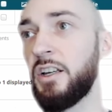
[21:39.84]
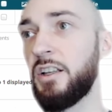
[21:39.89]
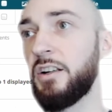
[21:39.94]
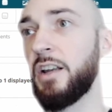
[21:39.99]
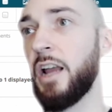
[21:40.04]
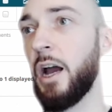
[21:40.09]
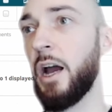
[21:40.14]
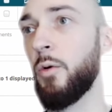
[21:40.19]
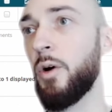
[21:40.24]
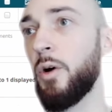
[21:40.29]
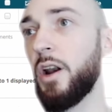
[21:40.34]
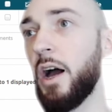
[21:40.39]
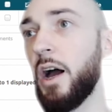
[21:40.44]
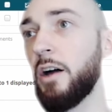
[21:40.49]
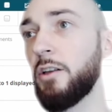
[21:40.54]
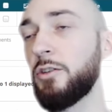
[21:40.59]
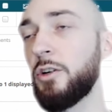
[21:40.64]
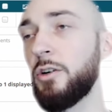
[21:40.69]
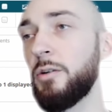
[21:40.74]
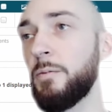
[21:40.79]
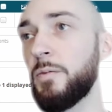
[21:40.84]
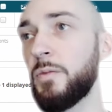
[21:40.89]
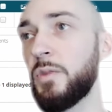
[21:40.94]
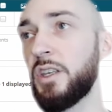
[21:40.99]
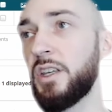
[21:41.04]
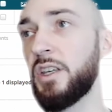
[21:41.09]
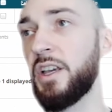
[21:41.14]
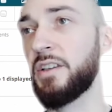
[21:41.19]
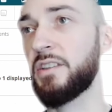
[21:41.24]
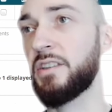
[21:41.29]
Now what I'll do
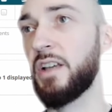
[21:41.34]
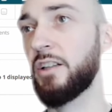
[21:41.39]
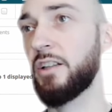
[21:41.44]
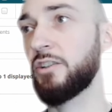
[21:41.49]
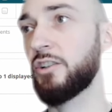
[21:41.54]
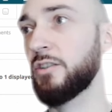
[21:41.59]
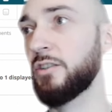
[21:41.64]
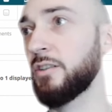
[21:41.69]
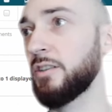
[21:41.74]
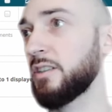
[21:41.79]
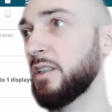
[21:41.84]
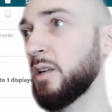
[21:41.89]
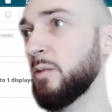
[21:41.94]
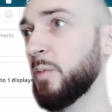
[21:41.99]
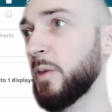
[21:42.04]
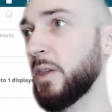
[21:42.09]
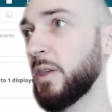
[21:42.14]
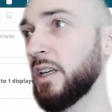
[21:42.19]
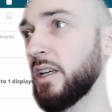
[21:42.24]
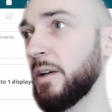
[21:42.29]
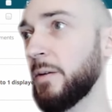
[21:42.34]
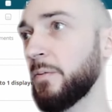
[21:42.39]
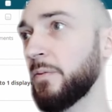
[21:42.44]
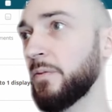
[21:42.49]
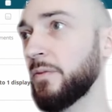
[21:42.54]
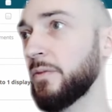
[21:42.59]
is I'll simply,